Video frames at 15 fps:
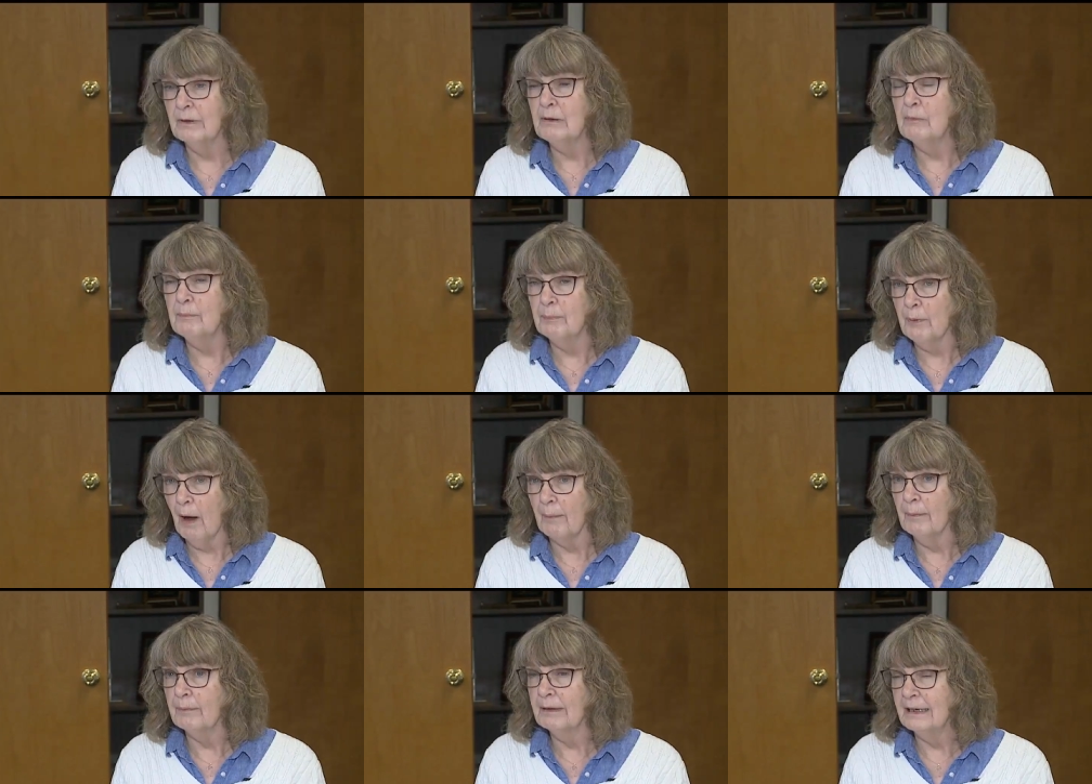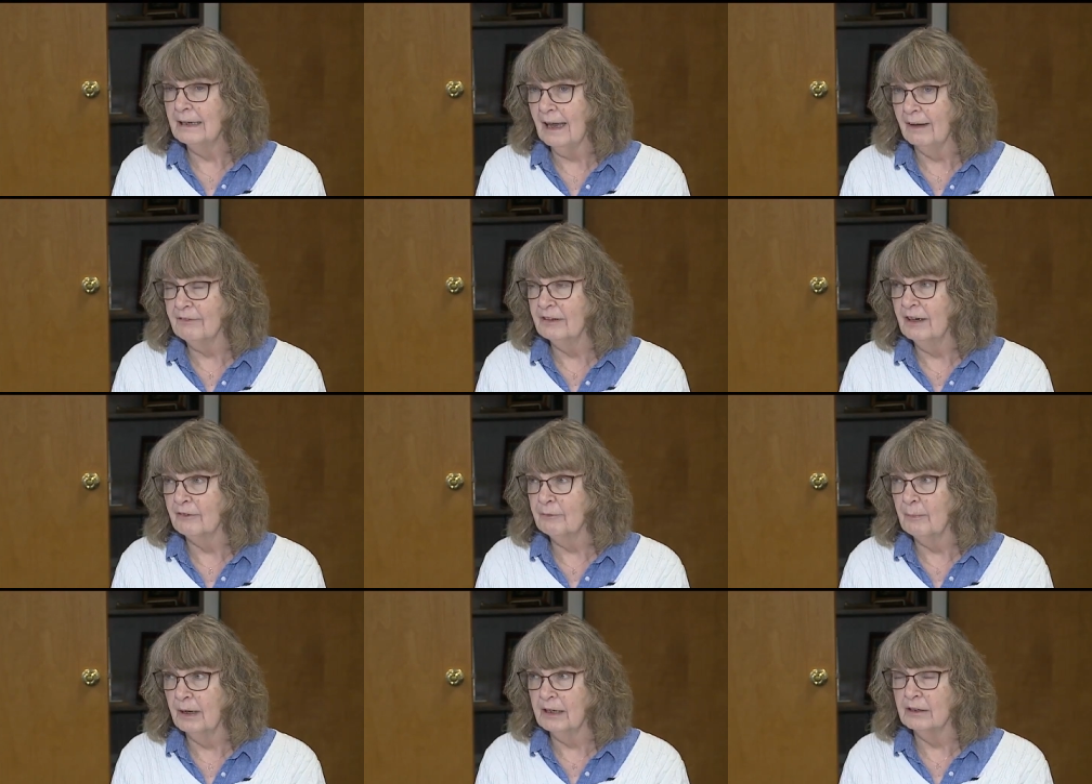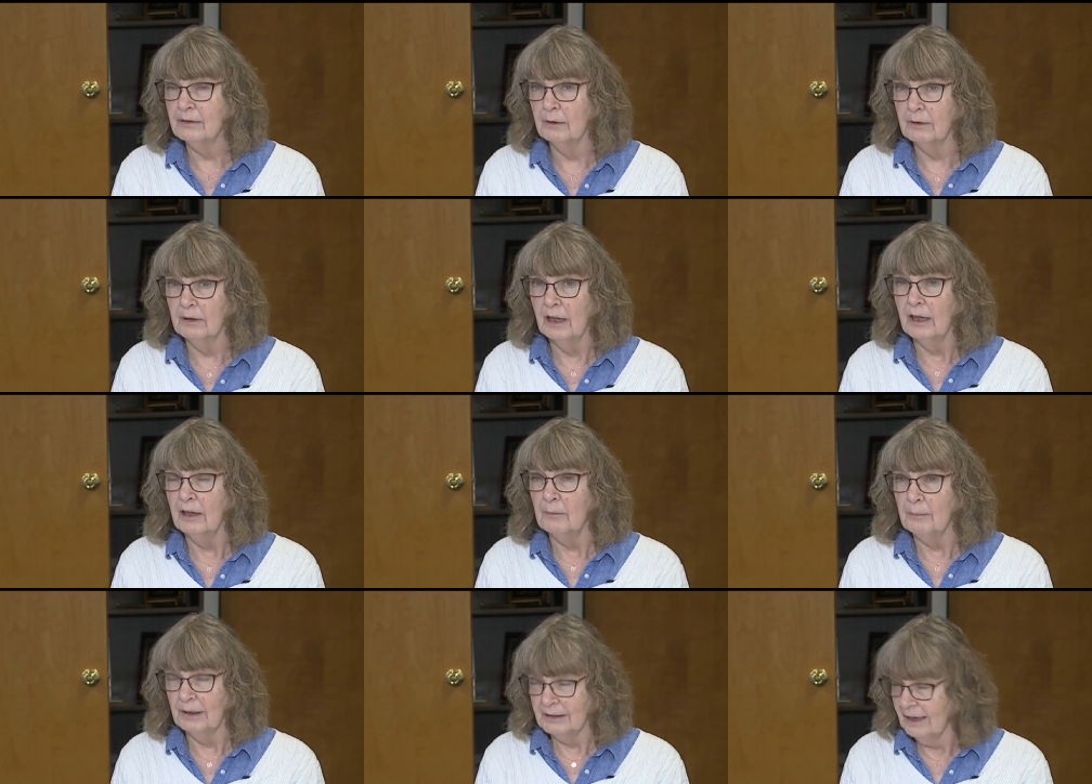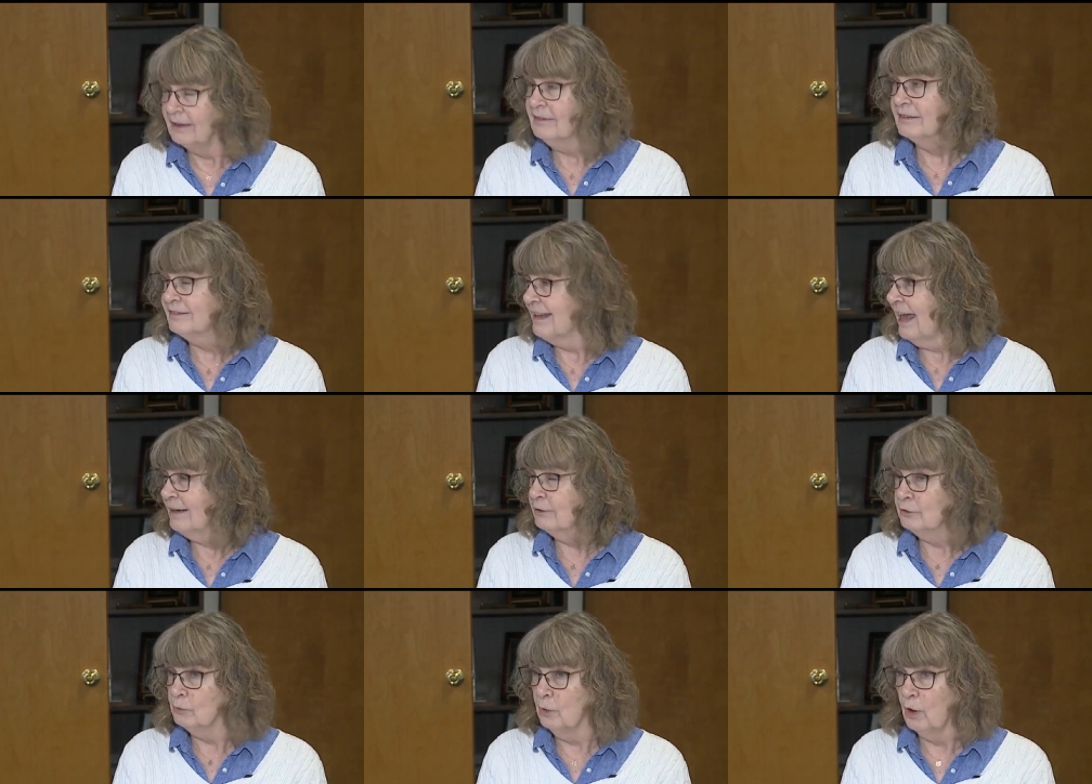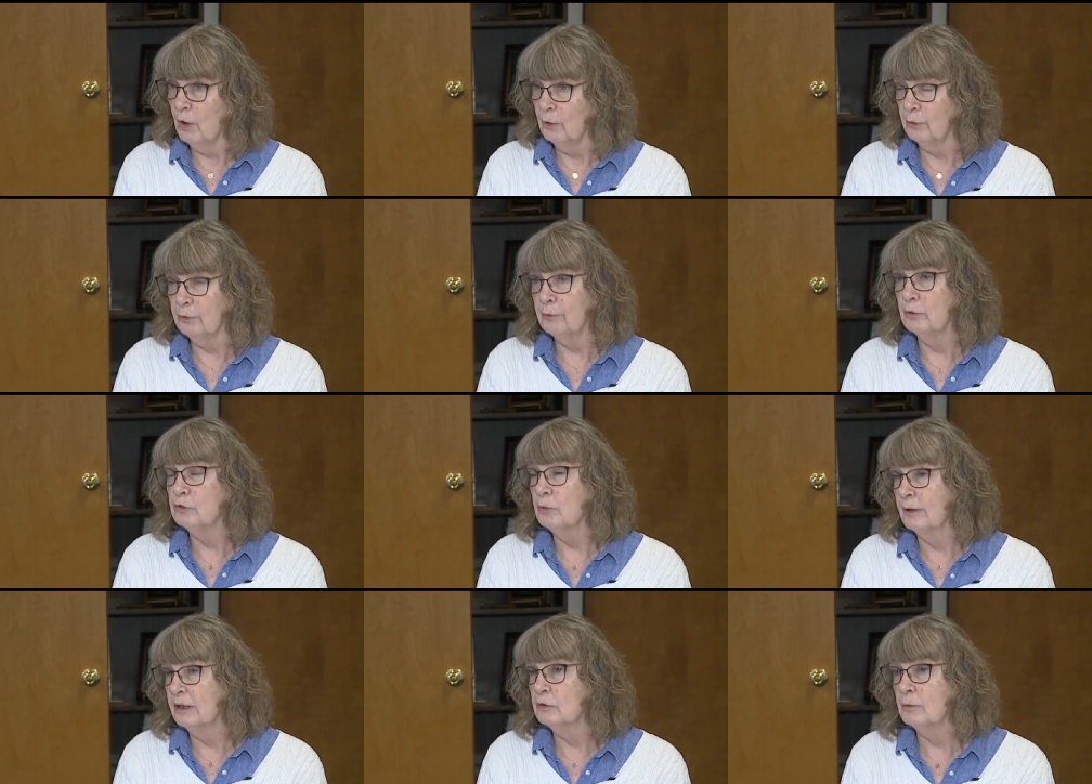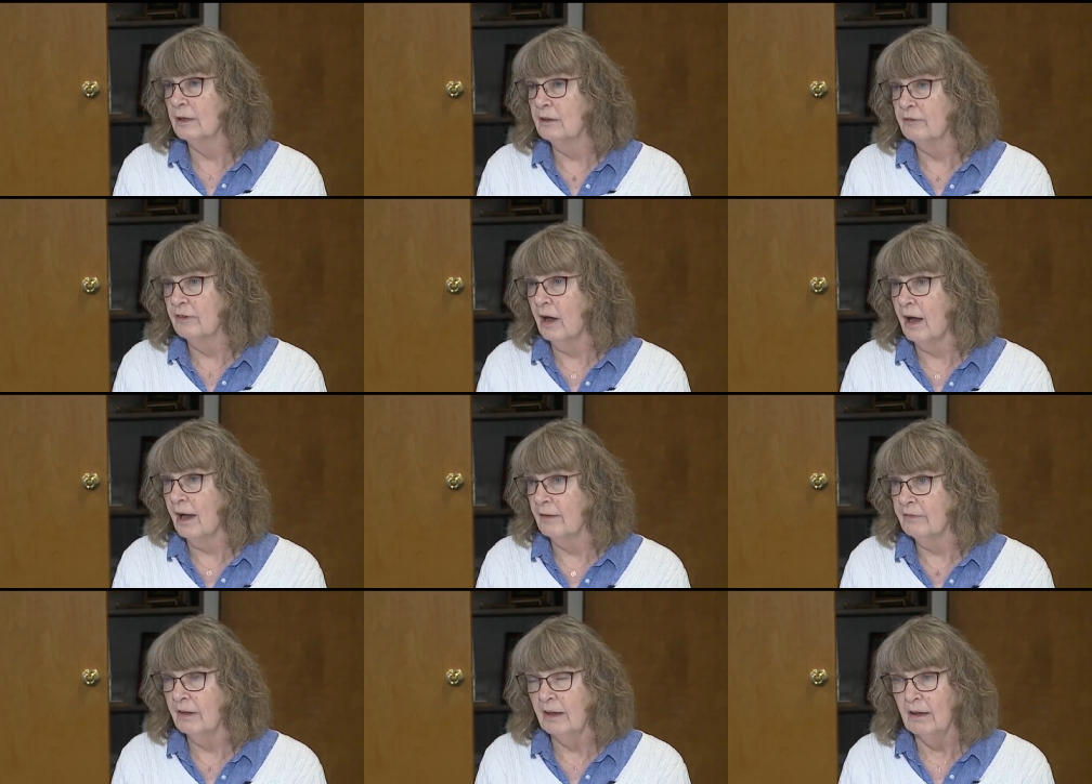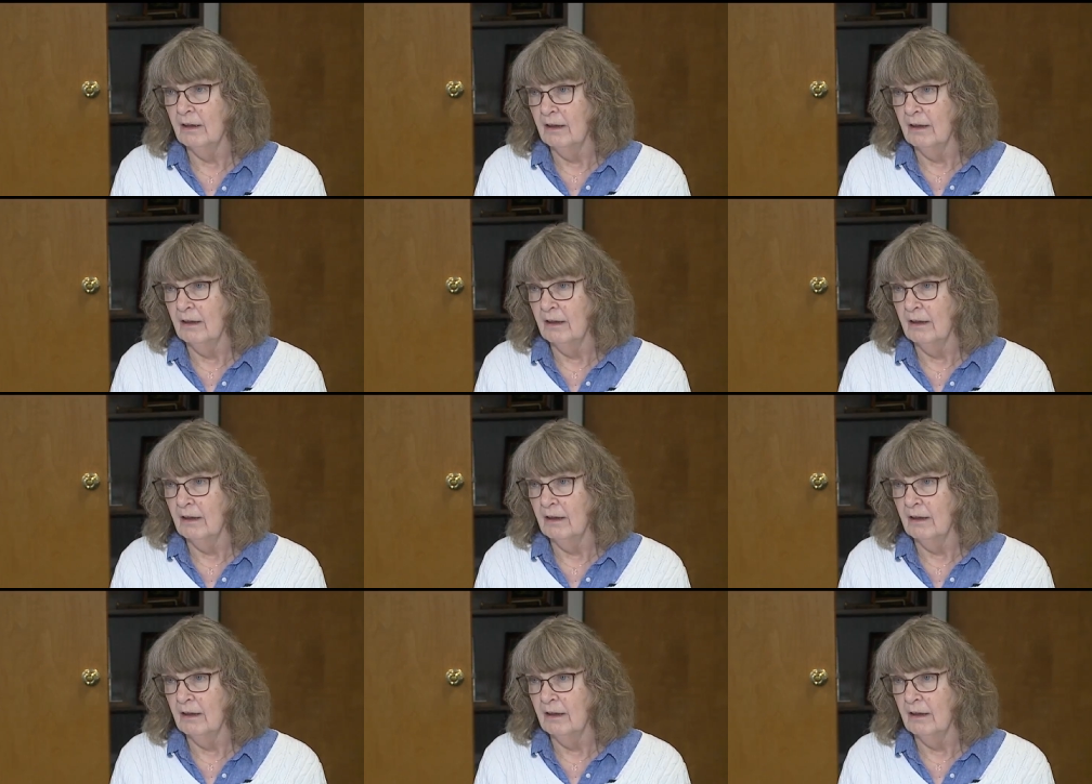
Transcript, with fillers: We probably have enough money to maintain the status quo through 2025,